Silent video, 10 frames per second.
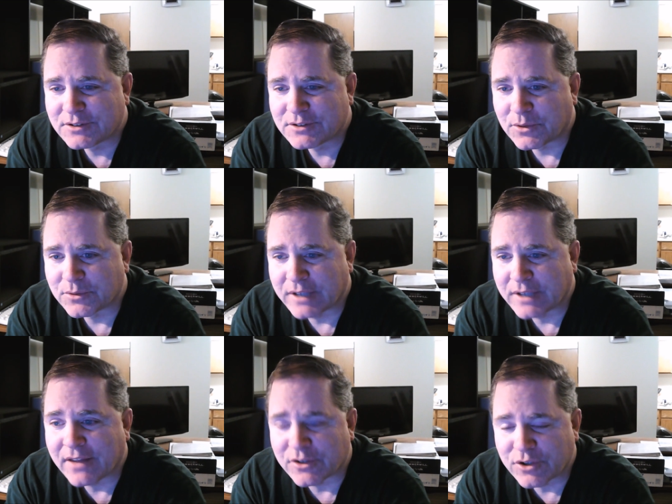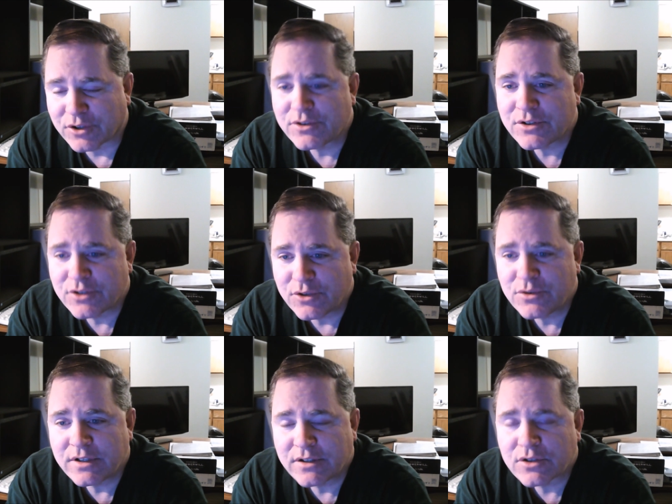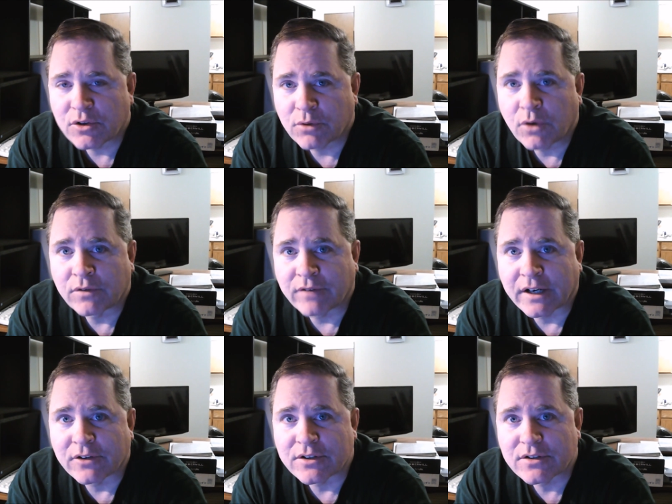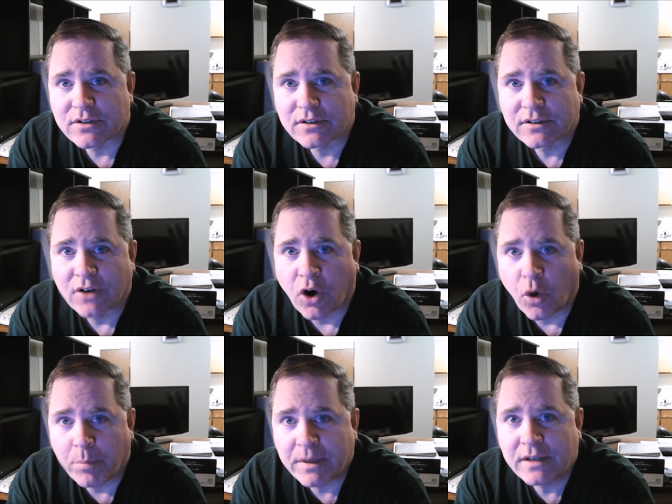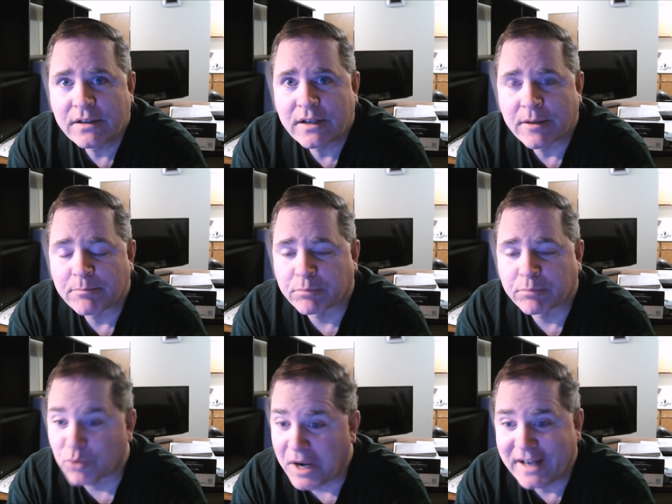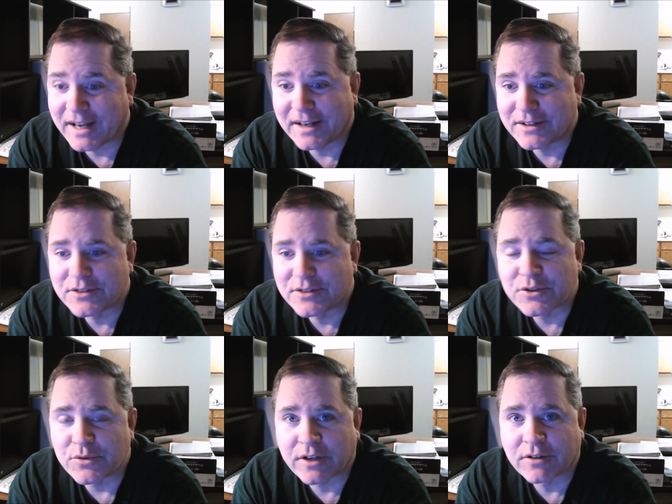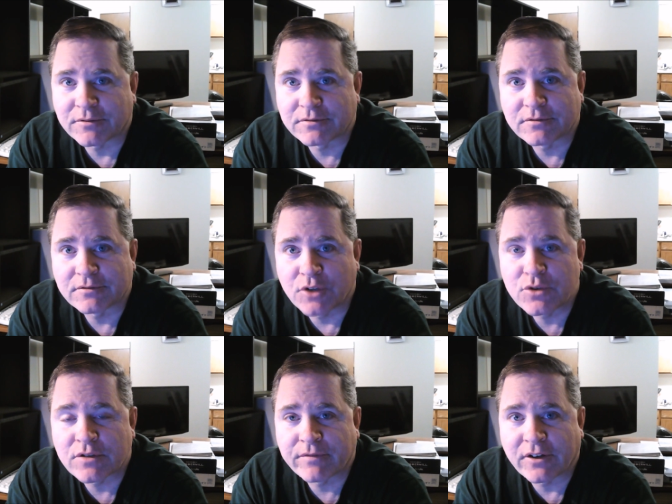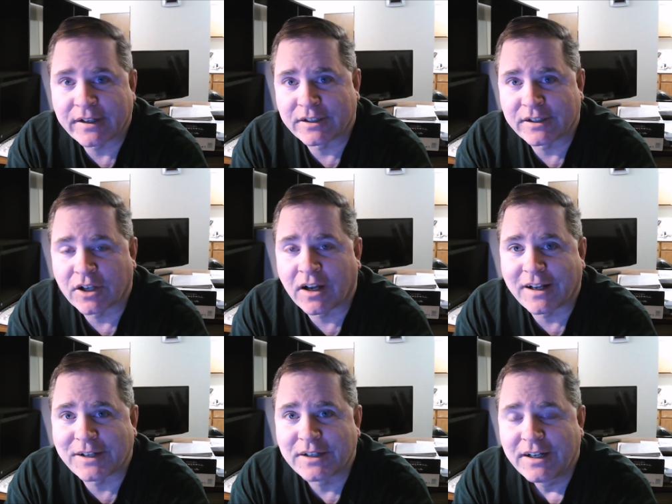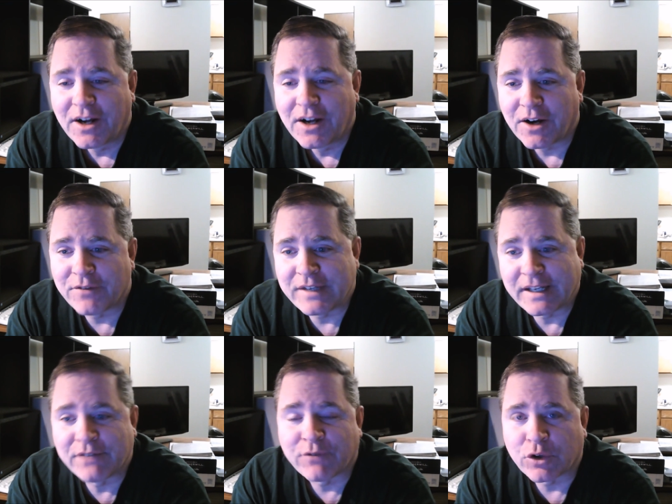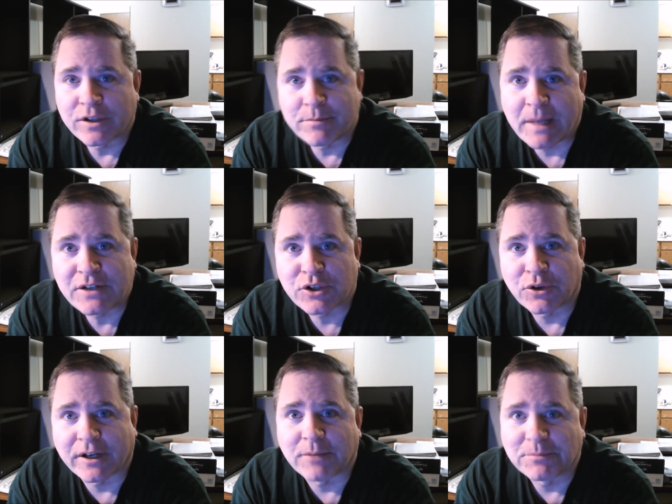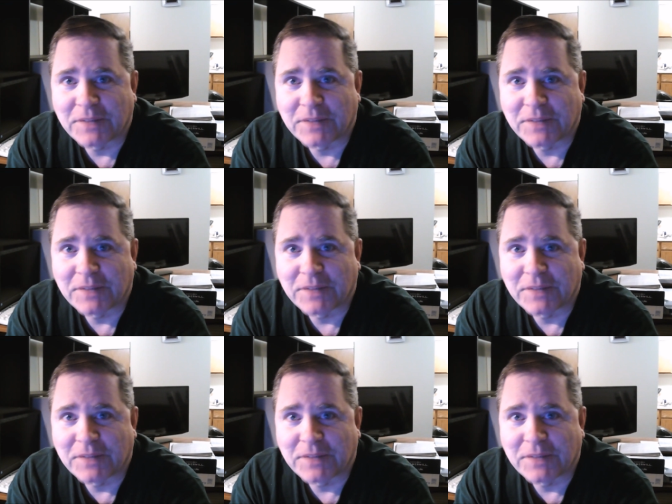so yeah, the church is using this coronavirus, hoping, praying to their Luciferian God of the inverted pentagram